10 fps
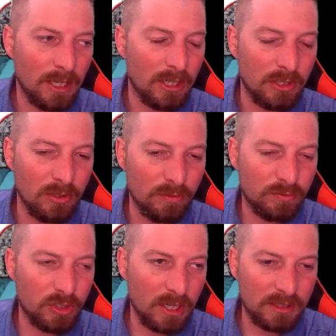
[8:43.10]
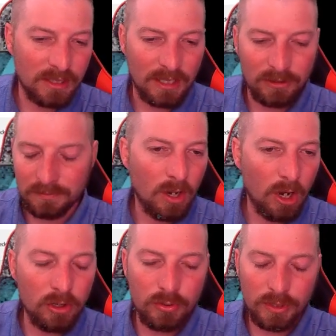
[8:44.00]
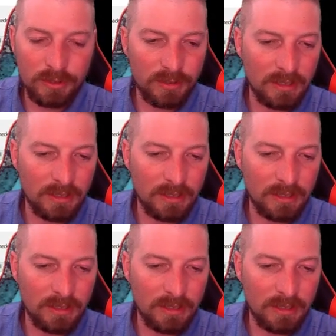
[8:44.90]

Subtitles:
you've checked out hundreds,